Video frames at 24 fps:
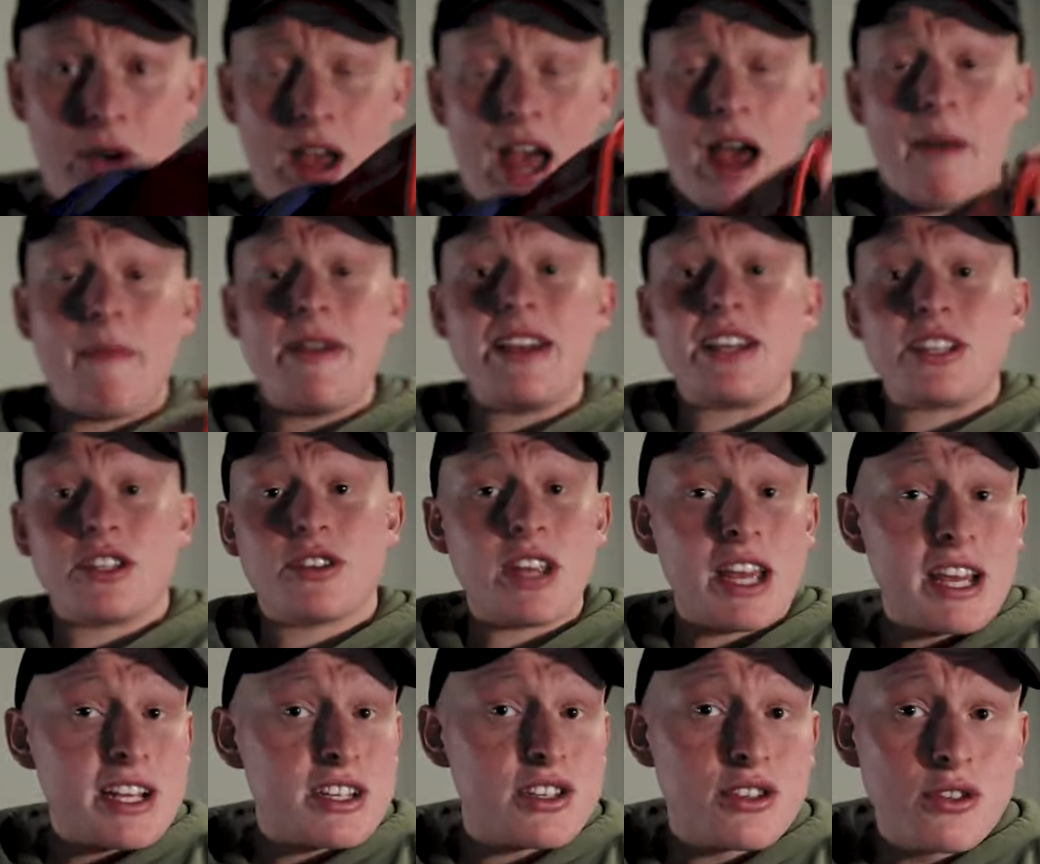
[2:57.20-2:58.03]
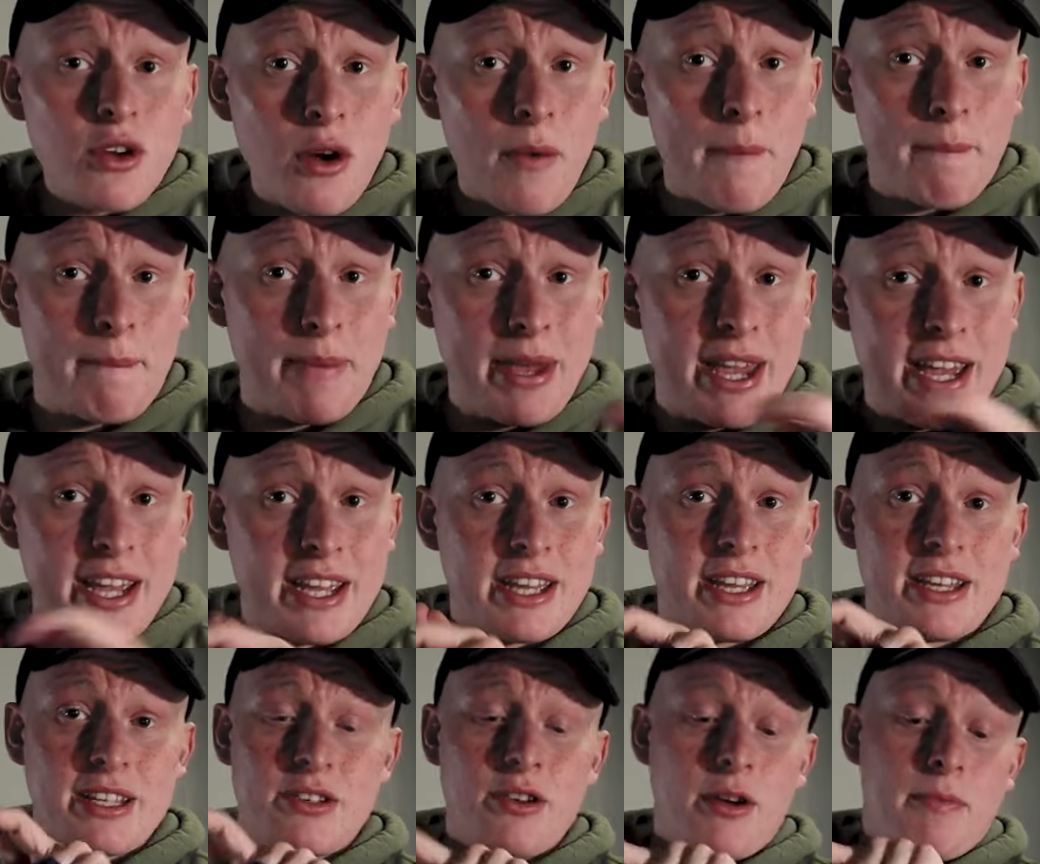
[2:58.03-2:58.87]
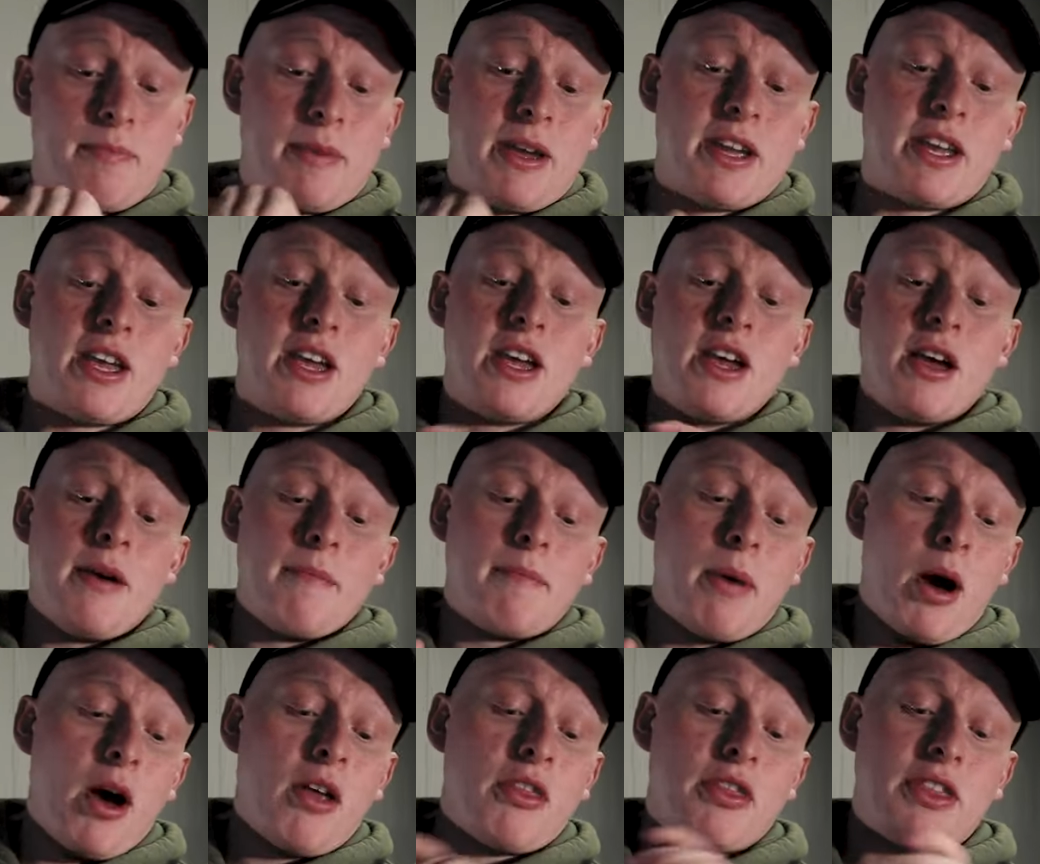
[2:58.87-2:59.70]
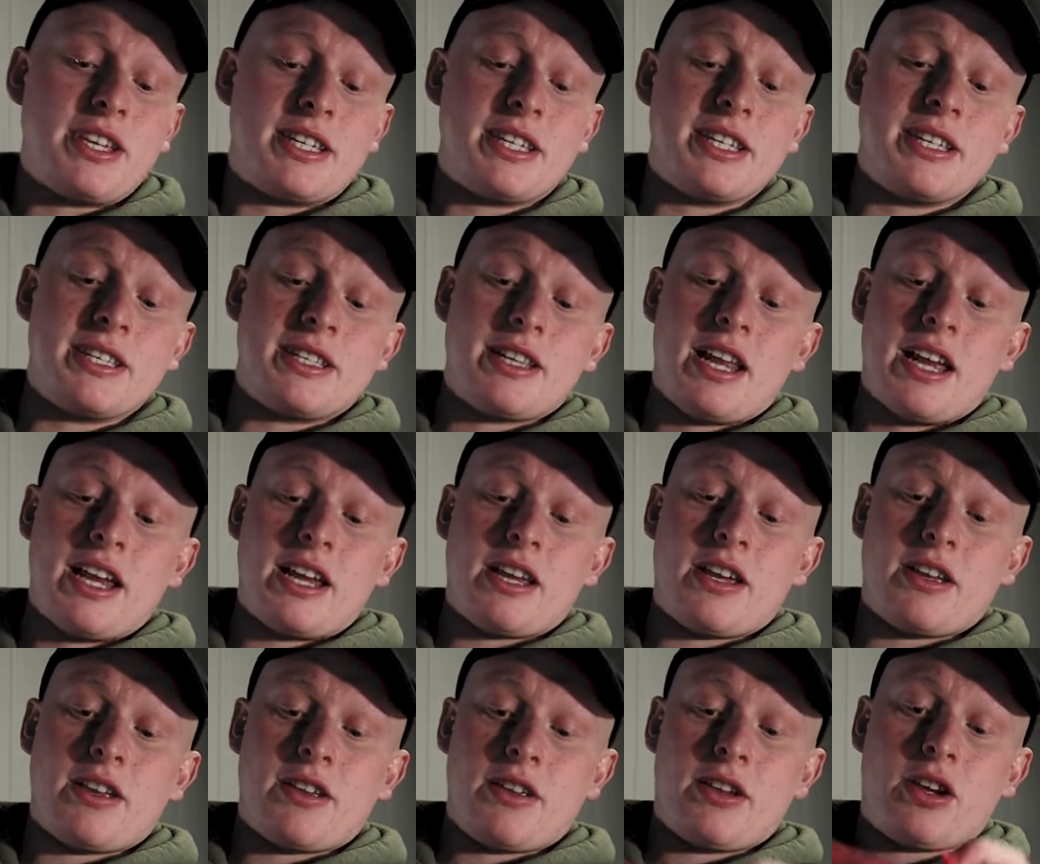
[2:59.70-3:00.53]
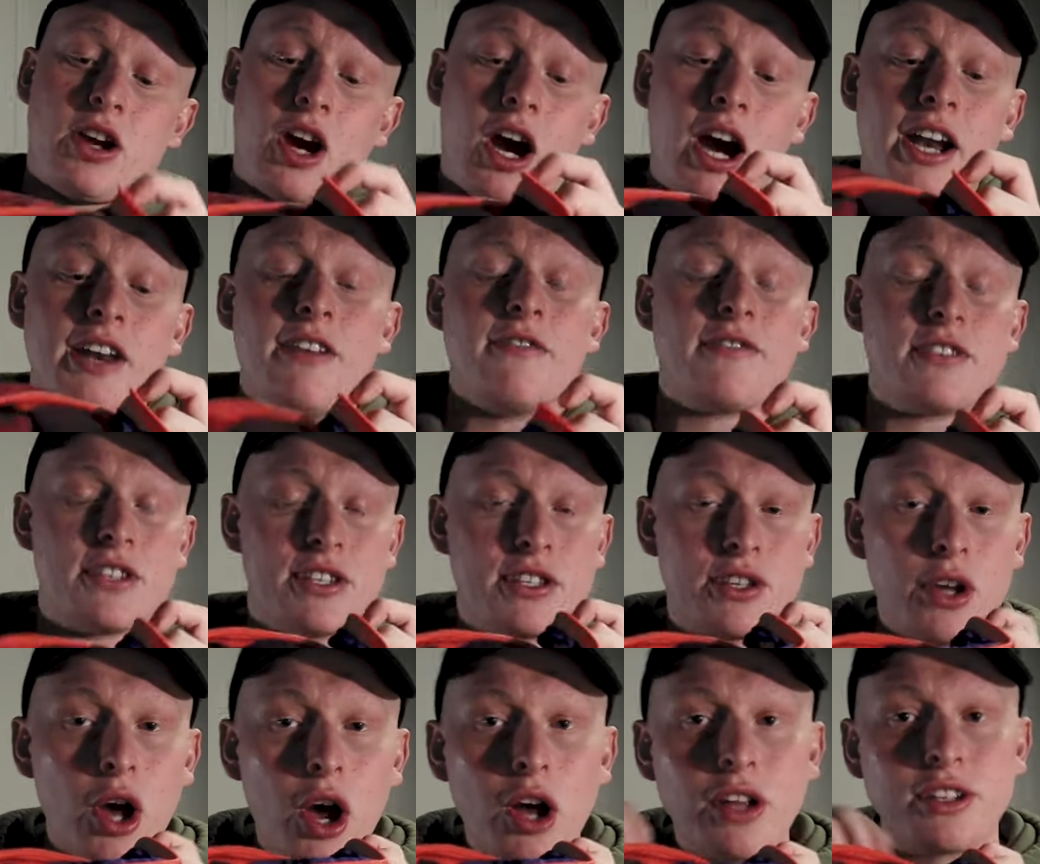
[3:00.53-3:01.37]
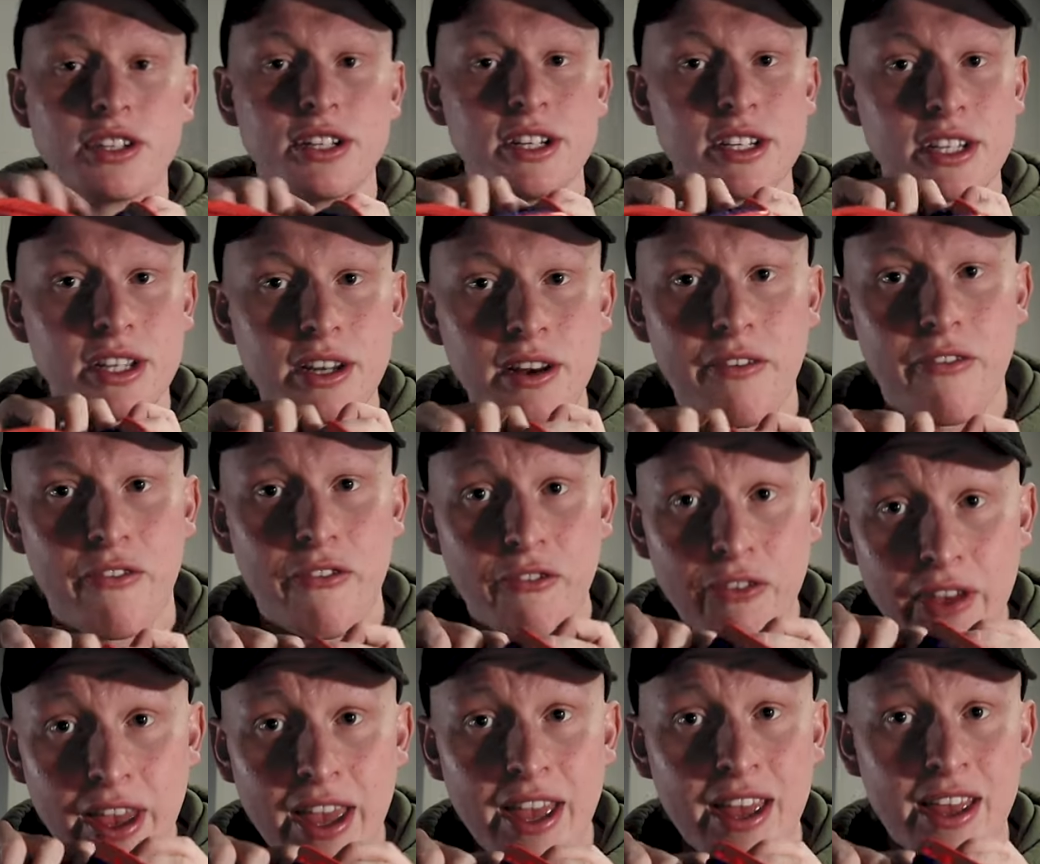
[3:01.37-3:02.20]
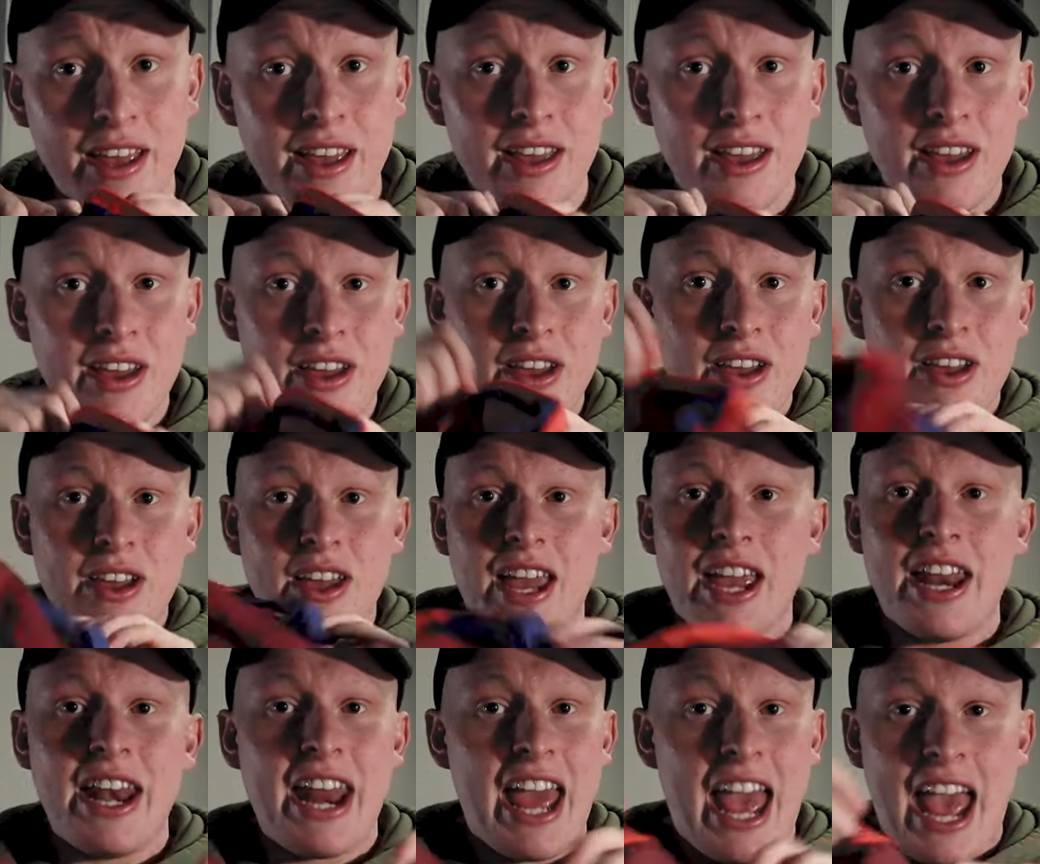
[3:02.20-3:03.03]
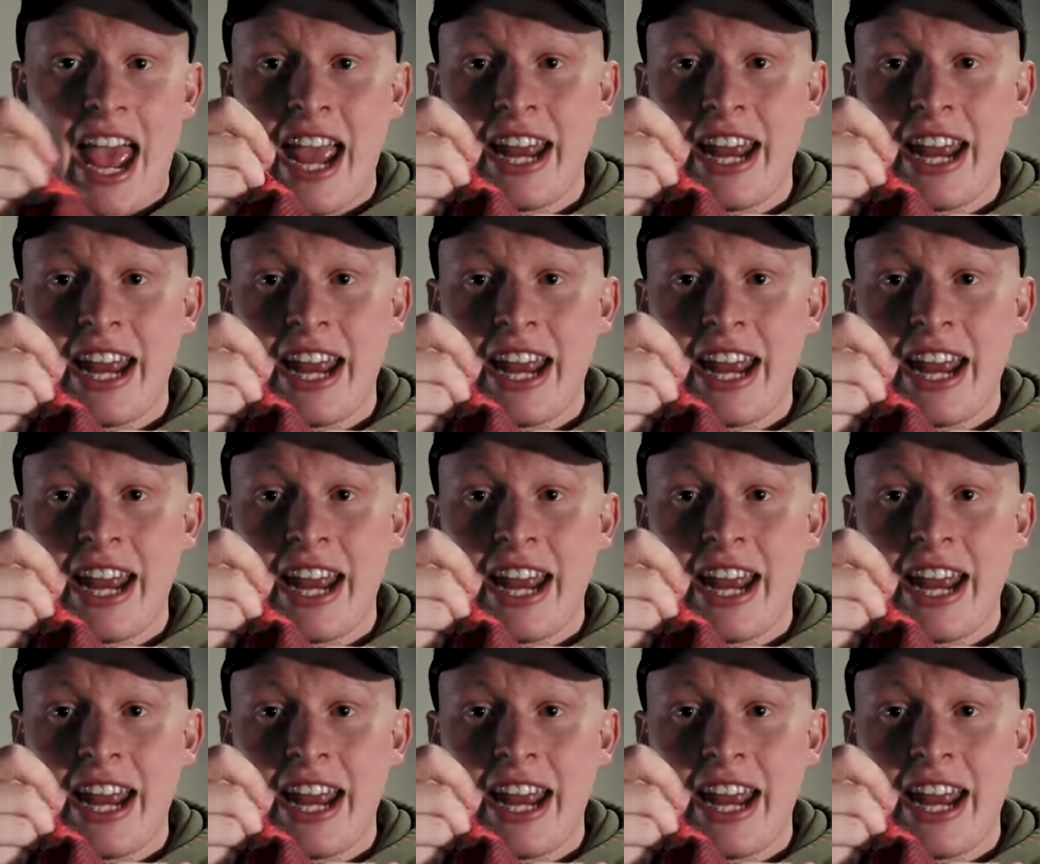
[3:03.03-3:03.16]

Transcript: boy. I mean, it's it's not big, it's not big, but this is like kind of certain it's gonna fit in